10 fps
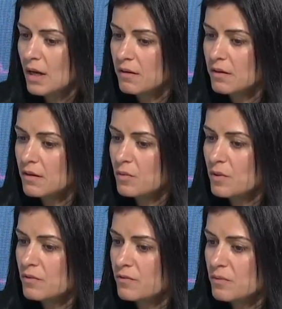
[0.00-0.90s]
I think
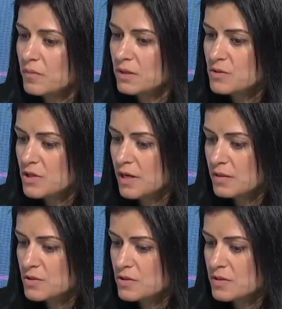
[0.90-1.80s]
one of the main
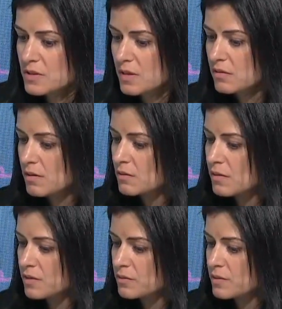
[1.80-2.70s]
challenges that
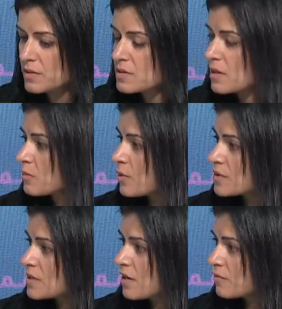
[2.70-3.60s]
regulatory
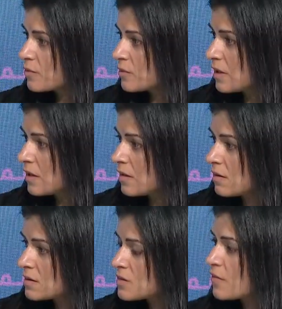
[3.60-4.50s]
sandbox have today
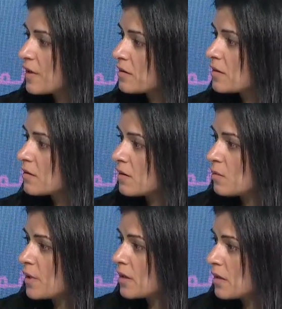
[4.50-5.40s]
is finding
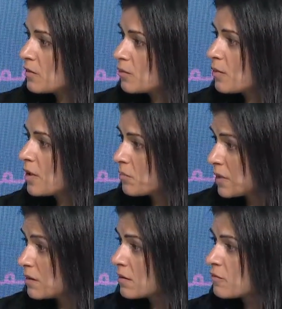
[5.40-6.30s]
their way into a
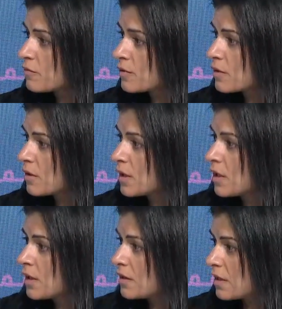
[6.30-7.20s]
meaningful
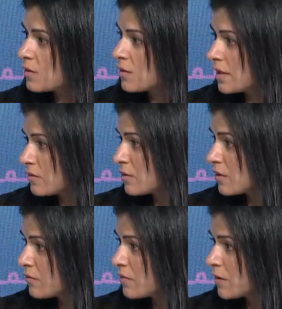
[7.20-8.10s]

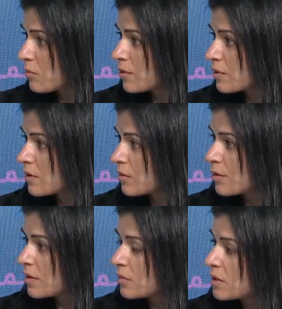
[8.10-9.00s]
regulatory framework
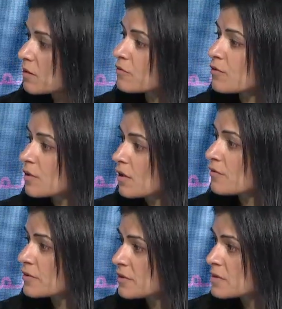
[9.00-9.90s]
or a meaningful
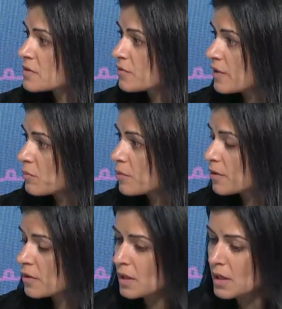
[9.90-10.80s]
governance
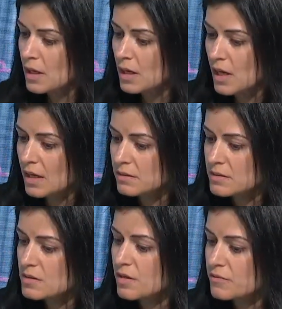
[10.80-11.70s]
framework. And
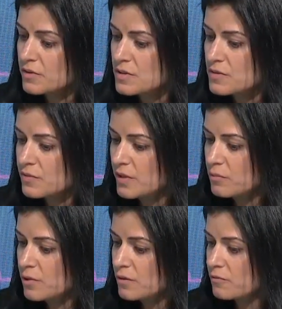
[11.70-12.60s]
this governance
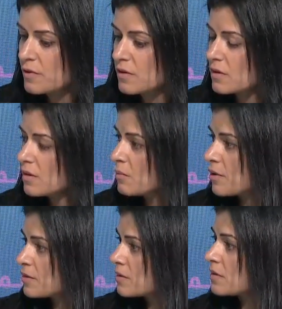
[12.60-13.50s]
framework, if we think
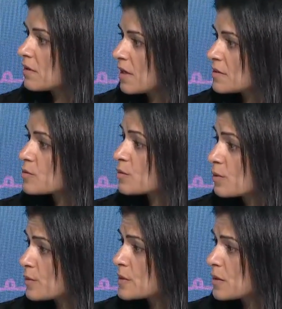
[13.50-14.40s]
about it, it has to
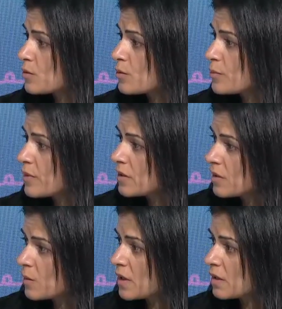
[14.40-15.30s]
close a loop
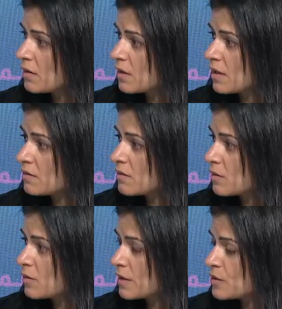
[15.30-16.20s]
in a way that
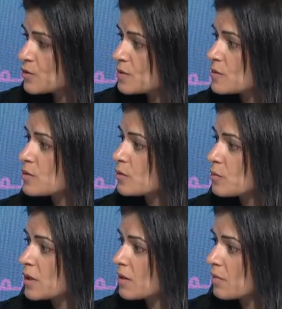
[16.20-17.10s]
regulations
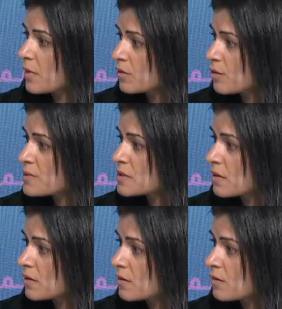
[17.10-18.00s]
don't become an
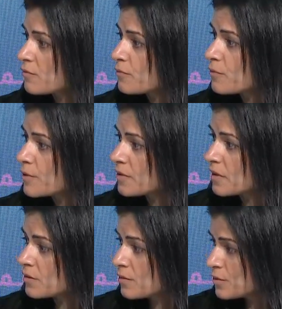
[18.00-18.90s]
obstacle for
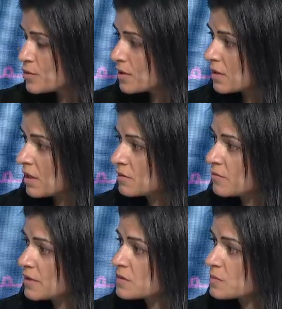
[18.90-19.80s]
technological
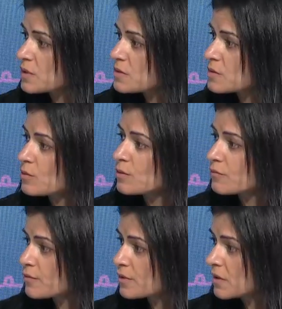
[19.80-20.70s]
advancements nor
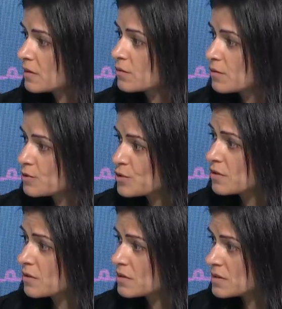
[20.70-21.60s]
for
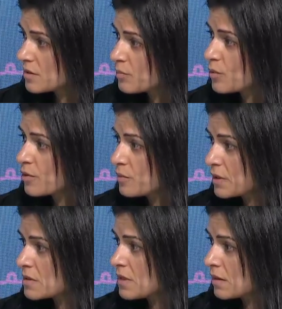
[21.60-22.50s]
technological
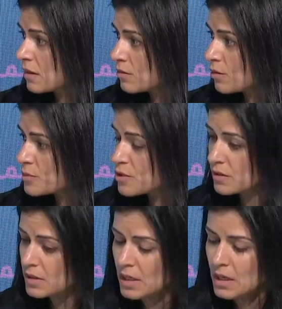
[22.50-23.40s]
deployments and adoption.